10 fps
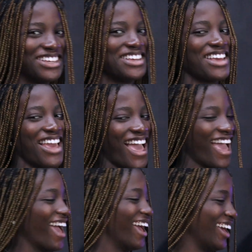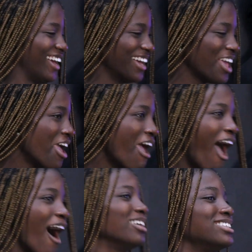One thing about
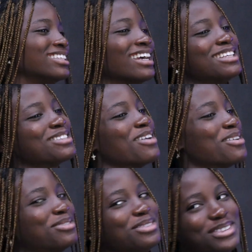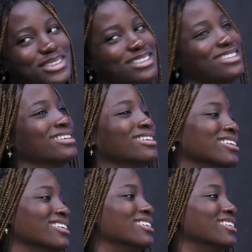me, I'm close to my
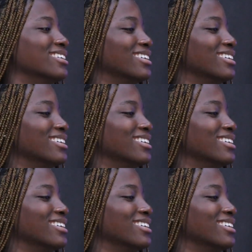grandma.